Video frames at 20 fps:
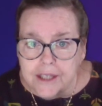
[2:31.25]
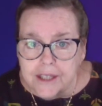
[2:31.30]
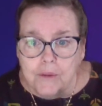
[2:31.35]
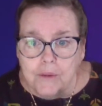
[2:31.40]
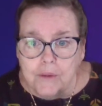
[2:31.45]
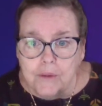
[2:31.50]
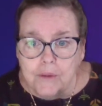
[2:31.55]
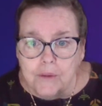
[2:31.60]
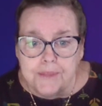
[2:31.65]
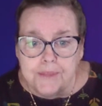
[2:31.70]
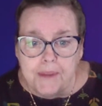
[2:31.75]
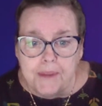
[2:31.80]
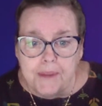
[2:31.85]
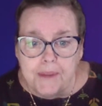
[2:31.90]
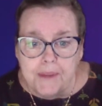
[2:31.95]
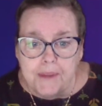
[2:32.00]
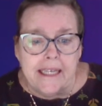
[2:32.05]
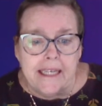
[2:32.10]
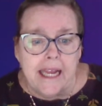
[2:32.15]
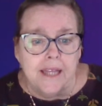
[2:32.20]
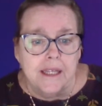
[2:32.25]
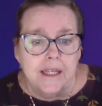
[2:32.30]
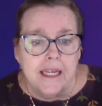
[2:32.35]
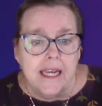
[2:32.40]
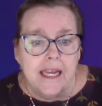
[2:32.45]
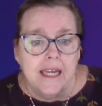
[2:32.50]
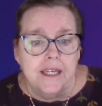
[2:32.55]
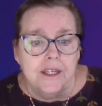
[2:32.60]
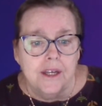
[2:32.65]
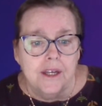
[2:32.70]
were expected at the
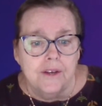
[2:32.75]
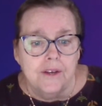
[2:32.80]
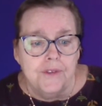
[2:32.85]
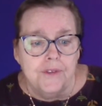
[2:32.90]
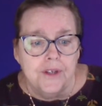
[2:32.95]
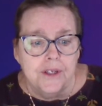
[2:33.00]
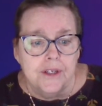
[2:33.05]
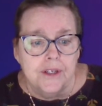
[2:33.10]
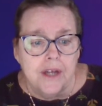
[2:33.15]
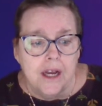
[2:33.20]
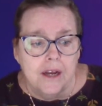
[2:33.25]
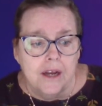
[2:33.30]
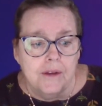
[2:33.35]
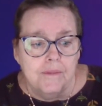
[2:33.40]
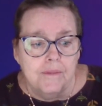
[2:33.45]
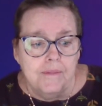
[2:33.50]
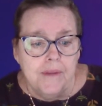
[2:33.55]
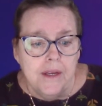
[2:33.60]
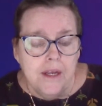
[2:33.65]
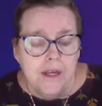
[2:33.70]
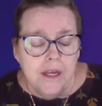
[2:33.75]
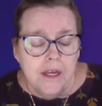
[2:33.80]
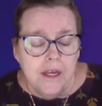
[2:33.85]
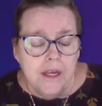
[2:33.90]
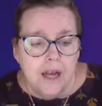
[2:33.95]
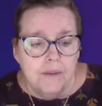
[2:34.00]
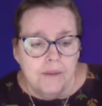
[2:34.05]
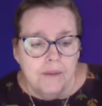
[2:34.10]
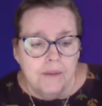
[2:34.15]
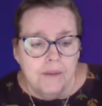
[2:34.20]
end of the
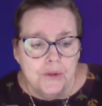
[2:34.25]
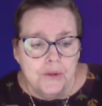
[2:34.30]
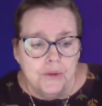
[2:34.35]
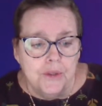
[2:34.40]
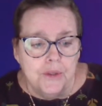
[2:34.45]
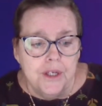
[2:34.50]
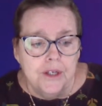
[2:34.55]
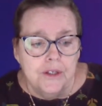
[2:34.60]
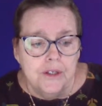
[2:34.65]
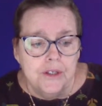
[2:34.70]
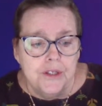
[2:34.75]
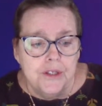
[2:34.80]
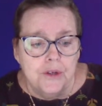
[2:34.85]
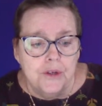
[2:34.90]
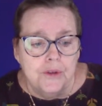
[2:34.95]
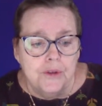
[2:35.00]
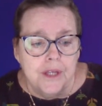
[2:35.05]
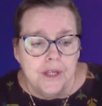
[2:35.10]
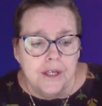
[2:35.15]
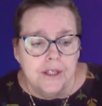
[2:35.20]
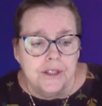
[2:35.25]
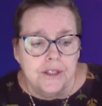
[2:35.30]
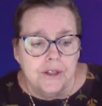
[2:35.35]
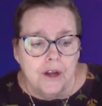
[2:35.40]
school year, so that